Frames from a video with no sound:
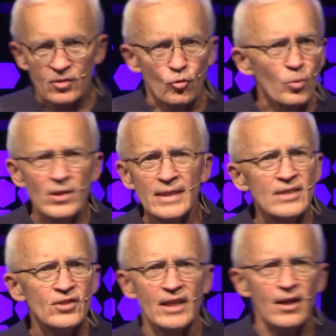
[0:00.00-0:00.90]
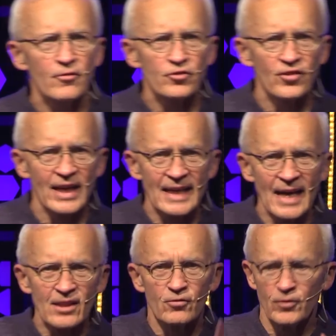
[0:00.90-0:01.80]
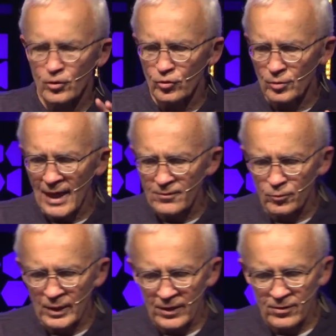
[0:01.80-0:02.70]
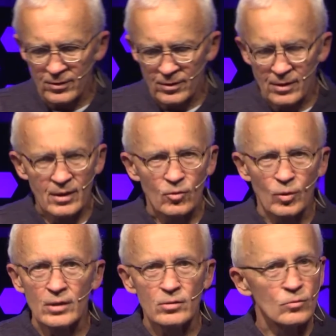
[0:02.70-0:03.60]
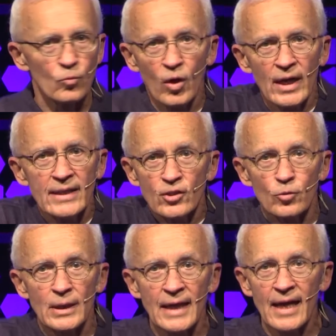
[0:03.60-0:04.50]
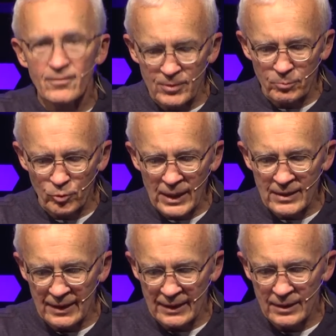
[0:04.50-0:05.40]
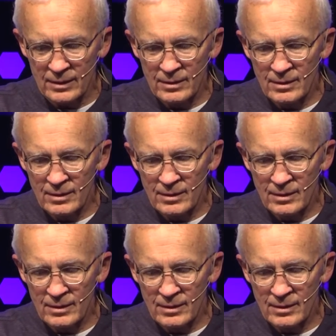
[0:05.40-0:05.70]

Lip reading: So what are these gifts that God has filled your life with? Well, one, you're alive and breathing.